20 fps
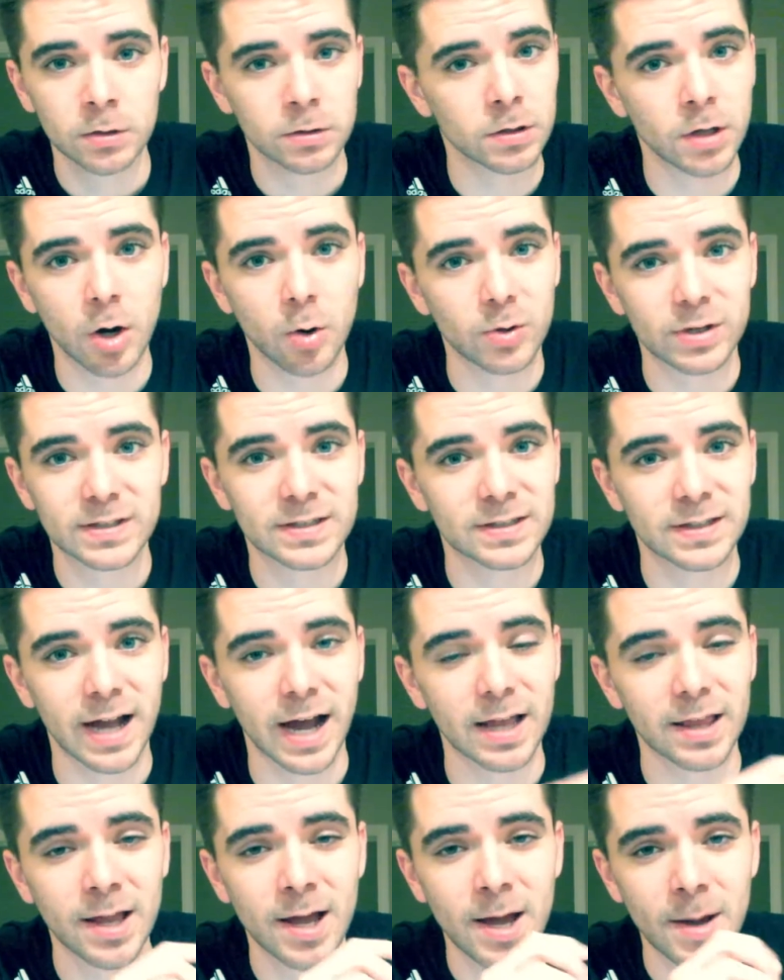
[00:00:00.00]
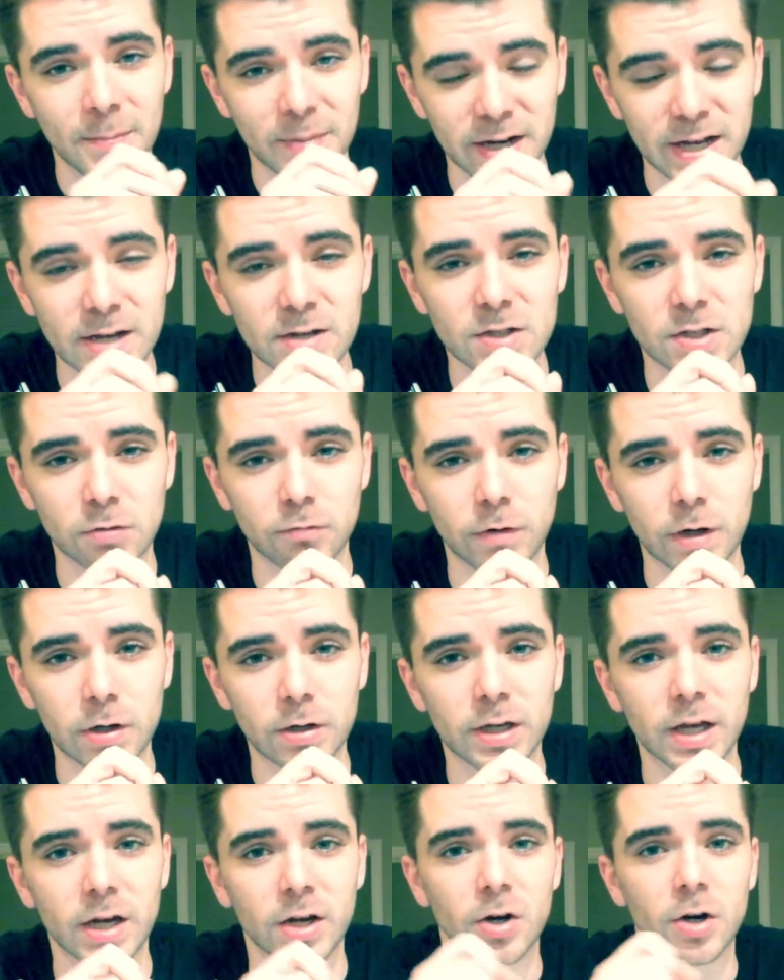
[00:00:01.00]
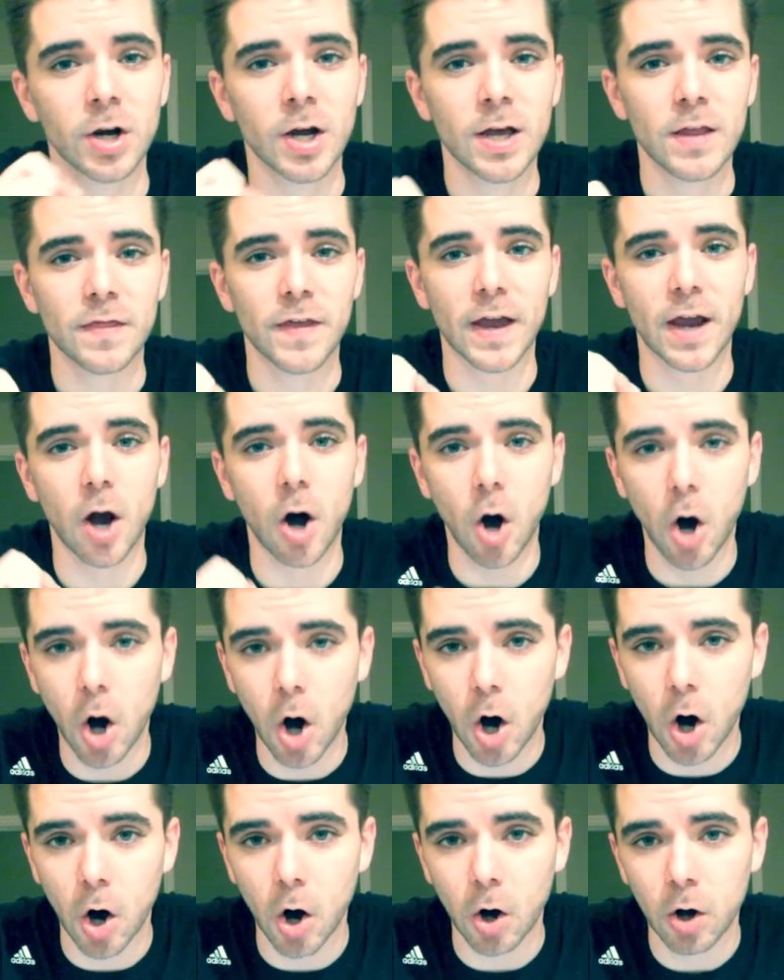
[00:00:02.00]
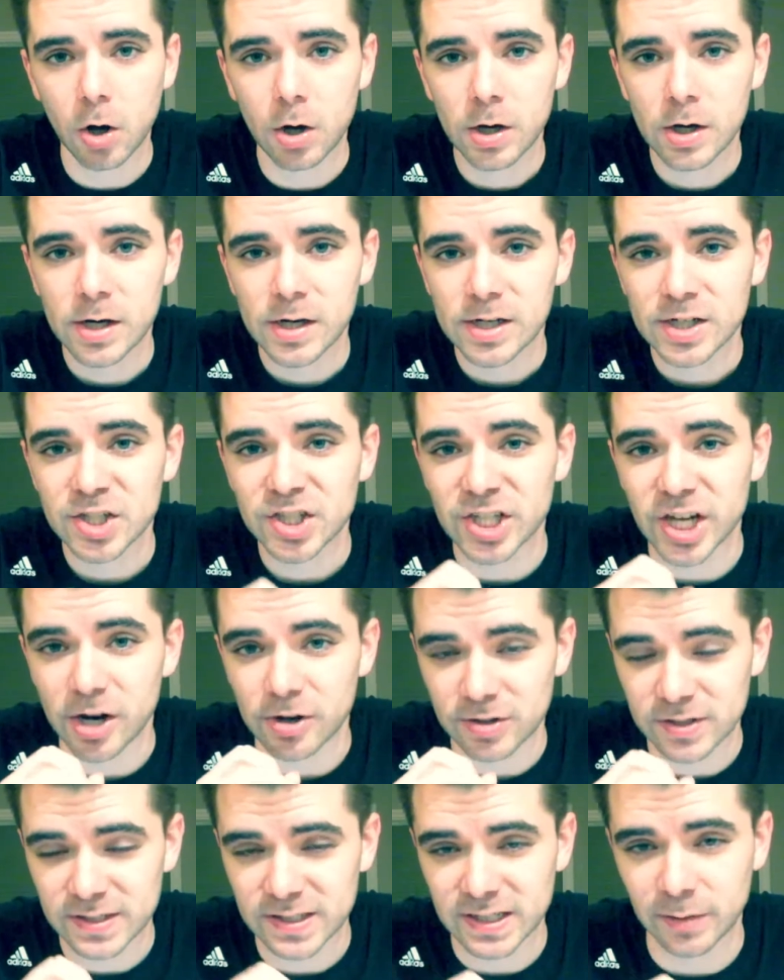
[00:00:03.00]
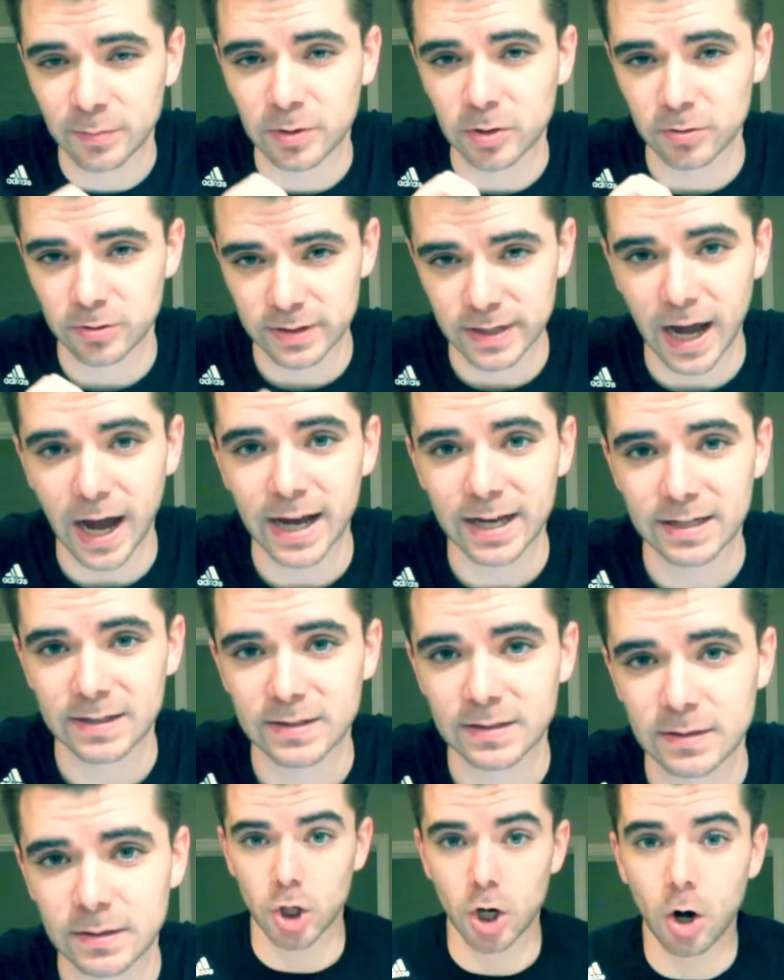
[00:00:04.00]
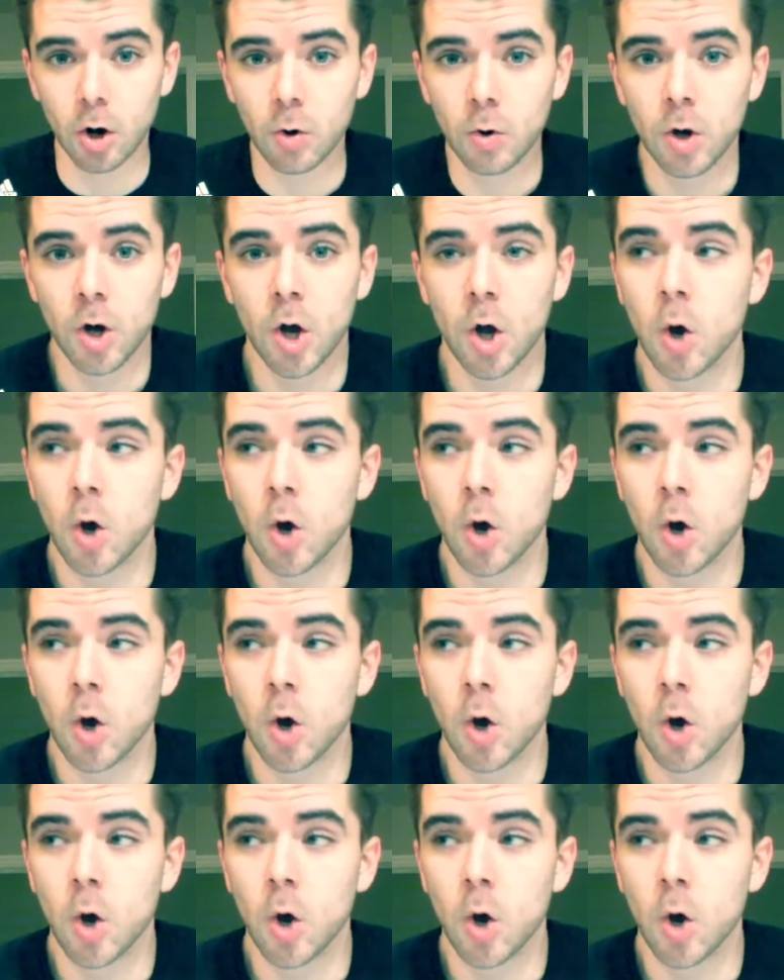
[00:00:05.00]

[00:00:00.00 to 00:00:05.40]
No, it's not. But here's the real kicker. They all share similar diets. Joe,